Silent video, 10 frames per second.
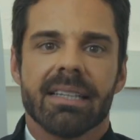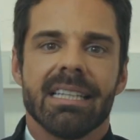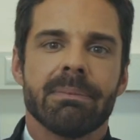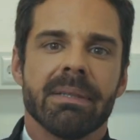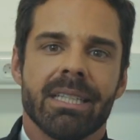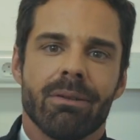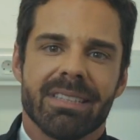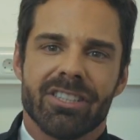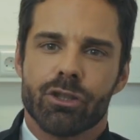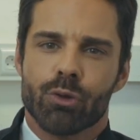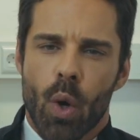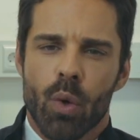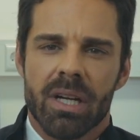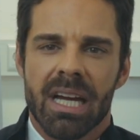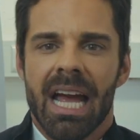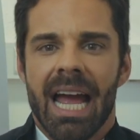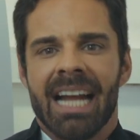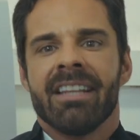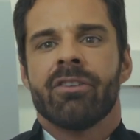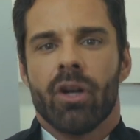This material is strong
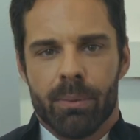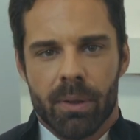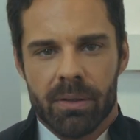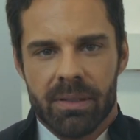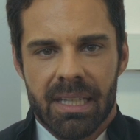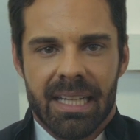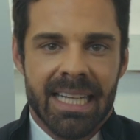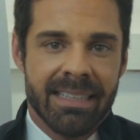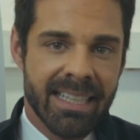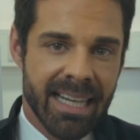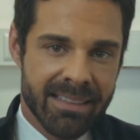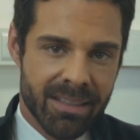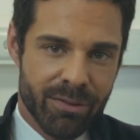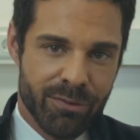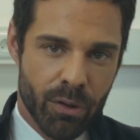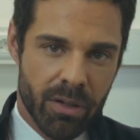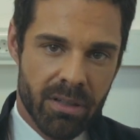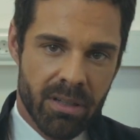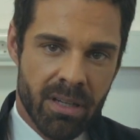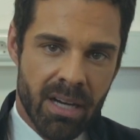and durable, indicated for
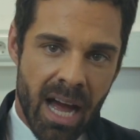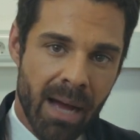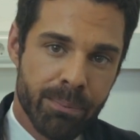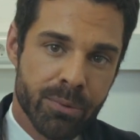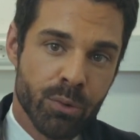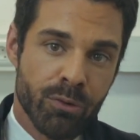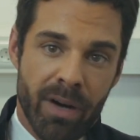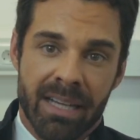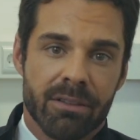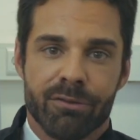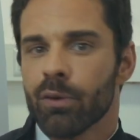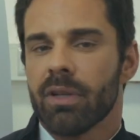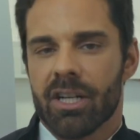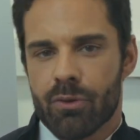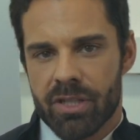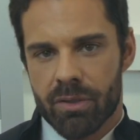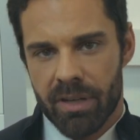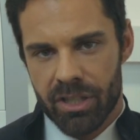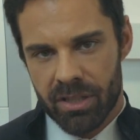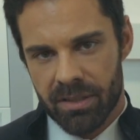up to final full arch
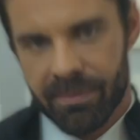restoration.